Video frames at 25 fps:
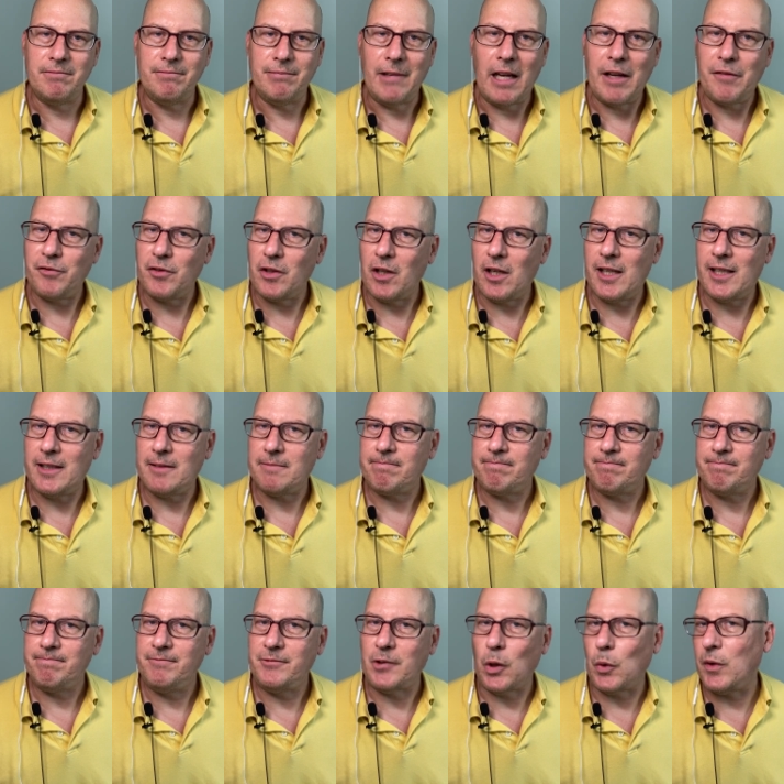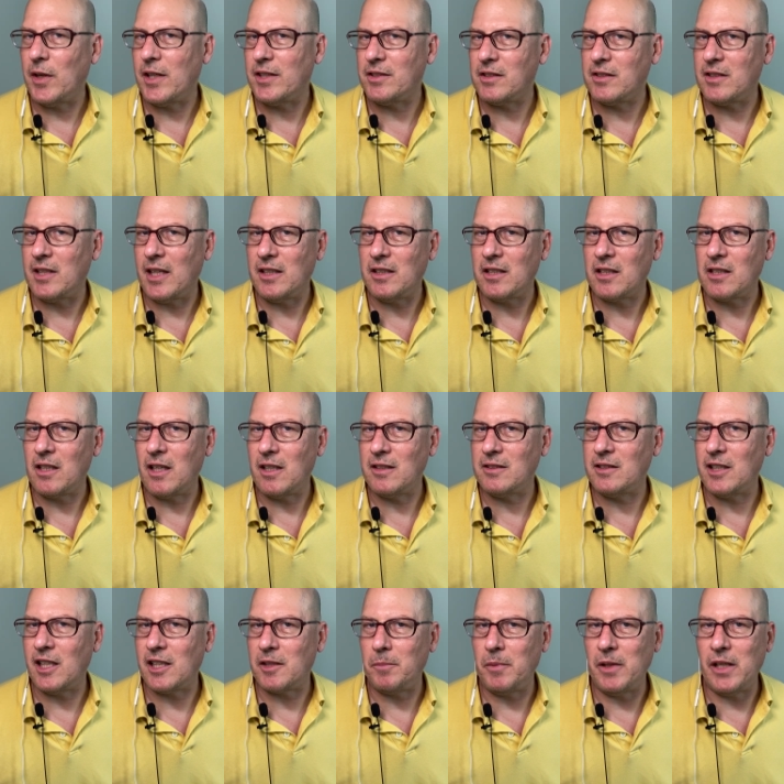If not, don't hesitate to
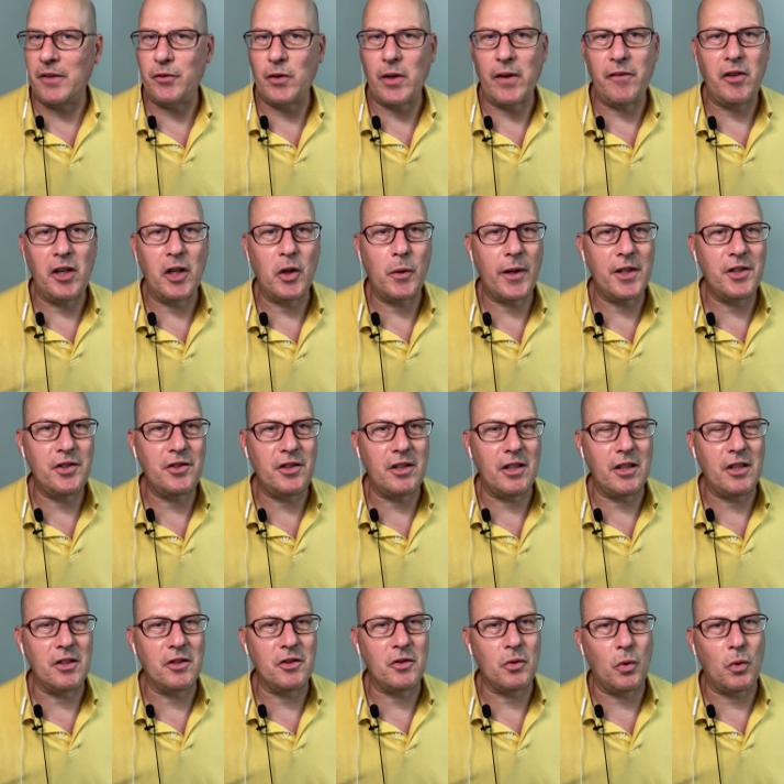contact me if you have any questions,